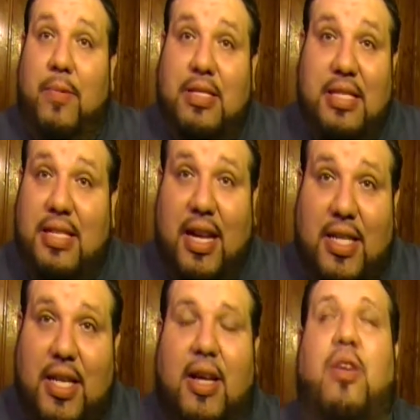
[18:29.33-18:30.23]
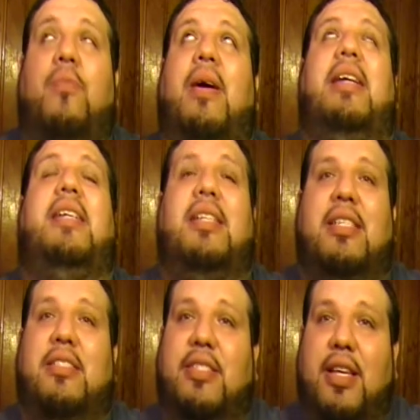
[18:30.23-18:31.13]
And once he said it, I was like, oh my
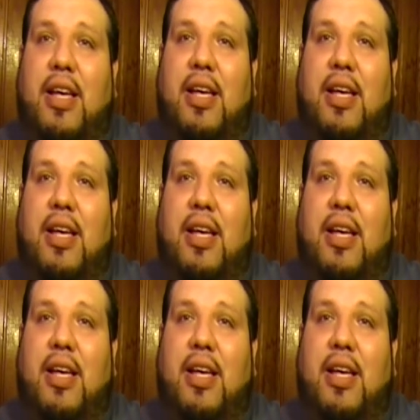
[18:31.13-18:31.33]
goodness.